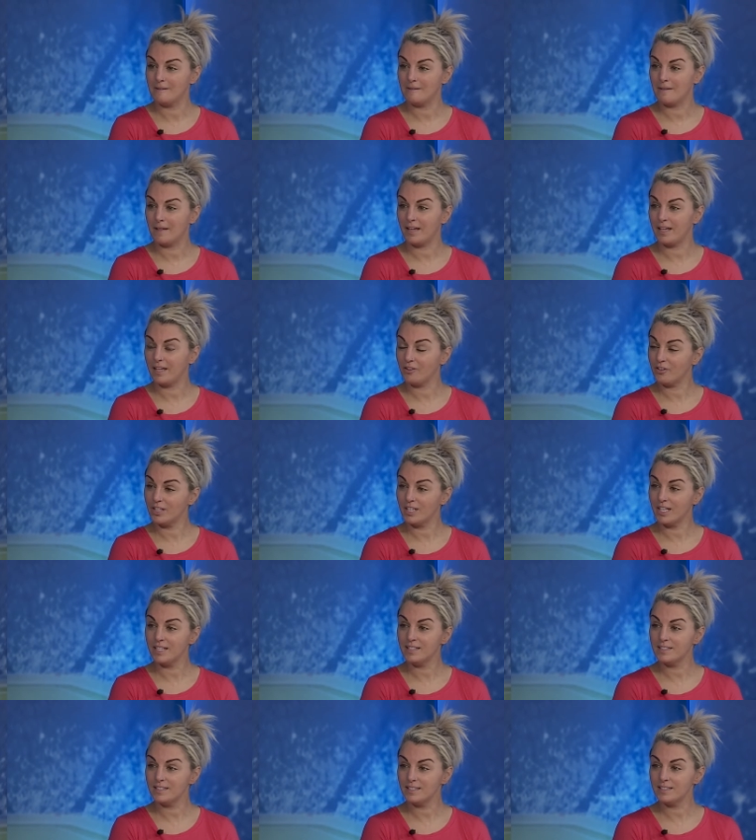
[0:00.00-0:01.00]
At Ayr
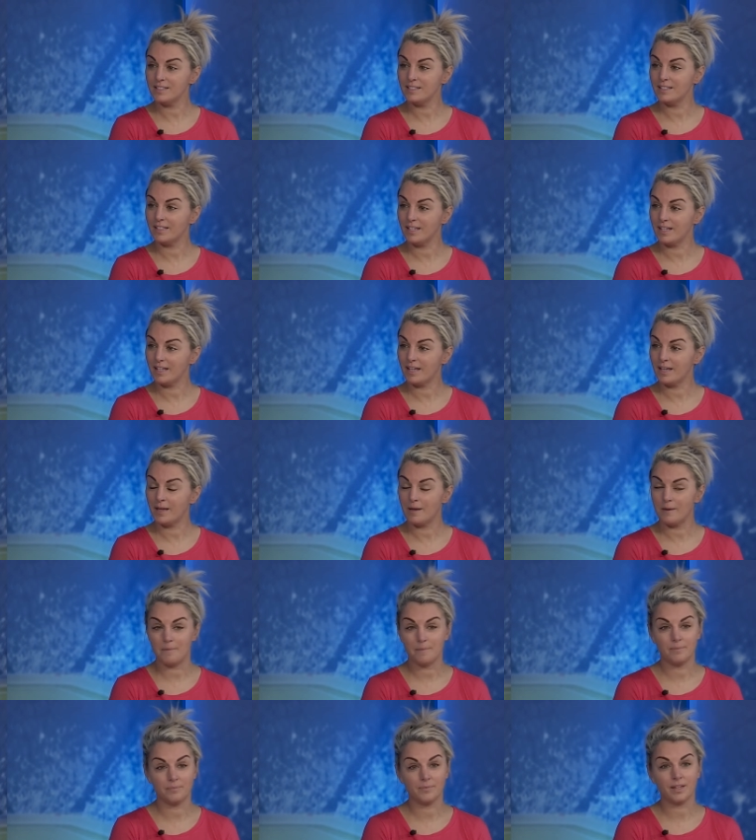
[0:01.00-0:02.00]
United,
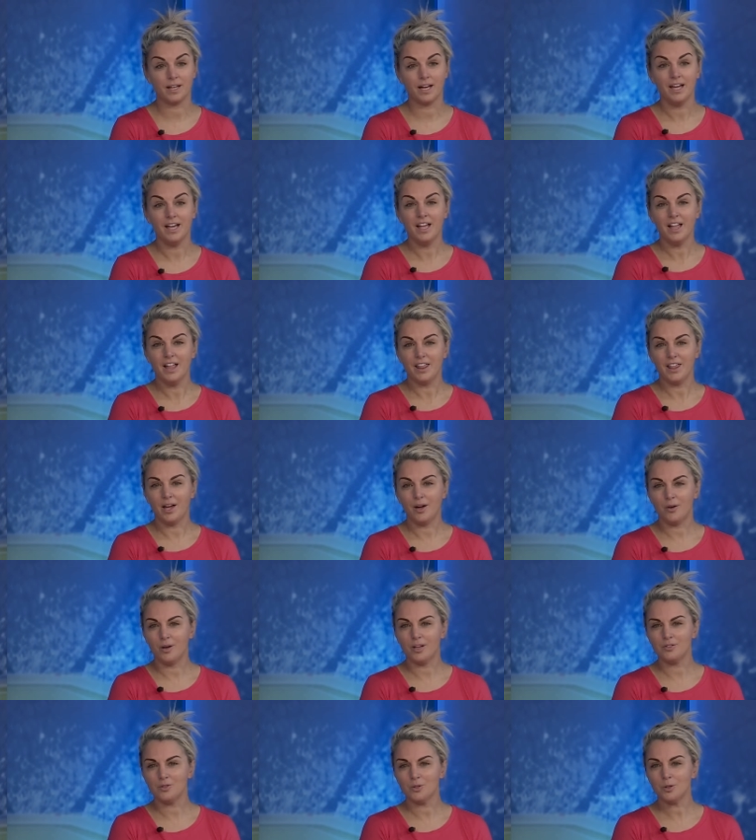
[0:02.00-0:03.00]

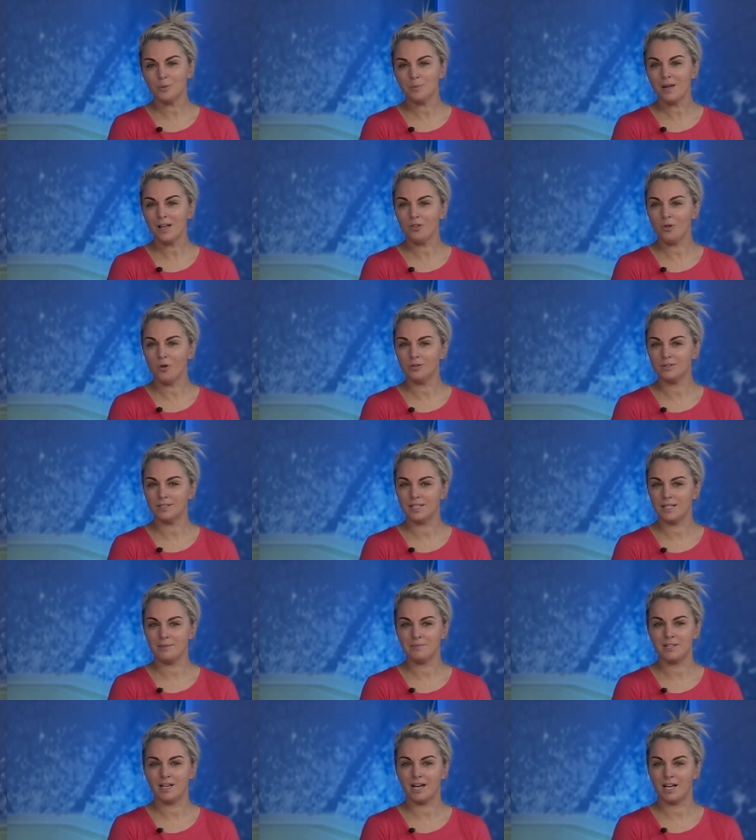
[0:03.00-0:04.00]
it took me a long
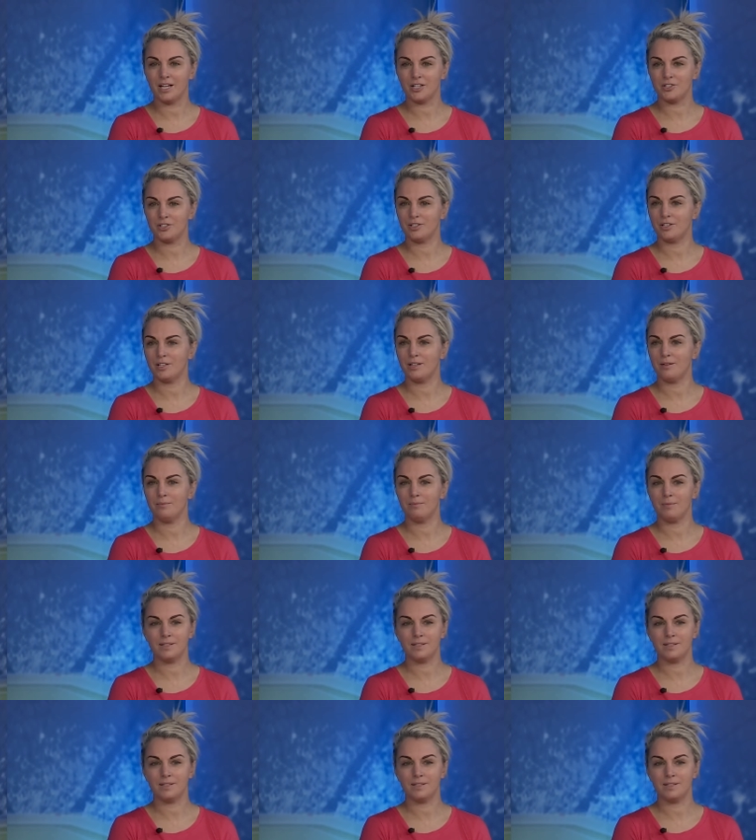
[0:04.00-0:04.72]
time to actually,